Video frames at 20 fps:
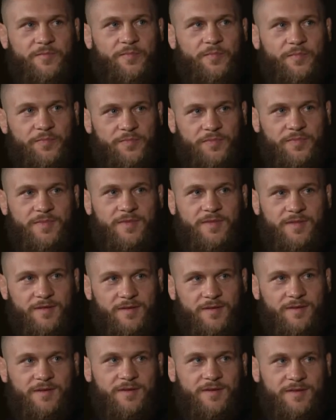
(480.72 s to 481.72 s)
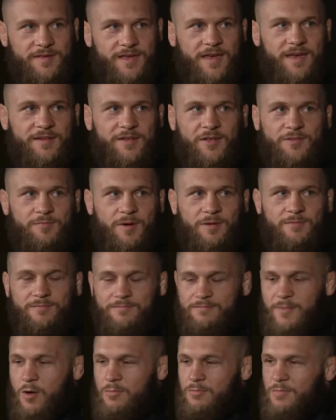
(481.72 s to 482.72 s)
bomb, not bum. Yeah, not okay.
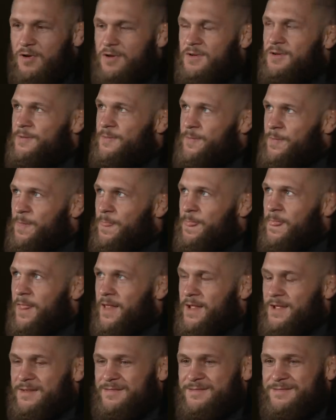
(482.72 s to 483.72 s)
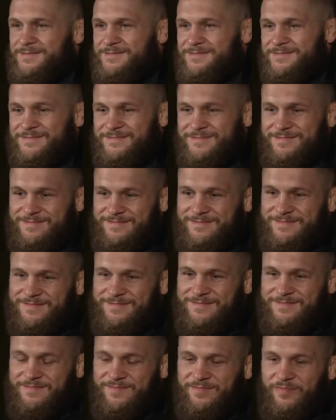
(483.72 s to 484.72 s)
bomb. Okay. Um,
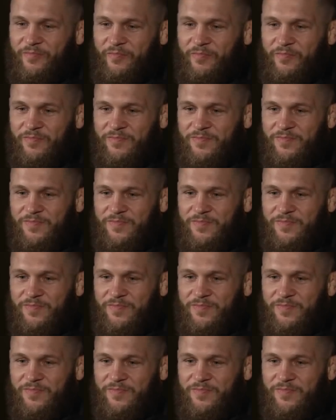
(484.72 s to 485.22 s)
and Justin,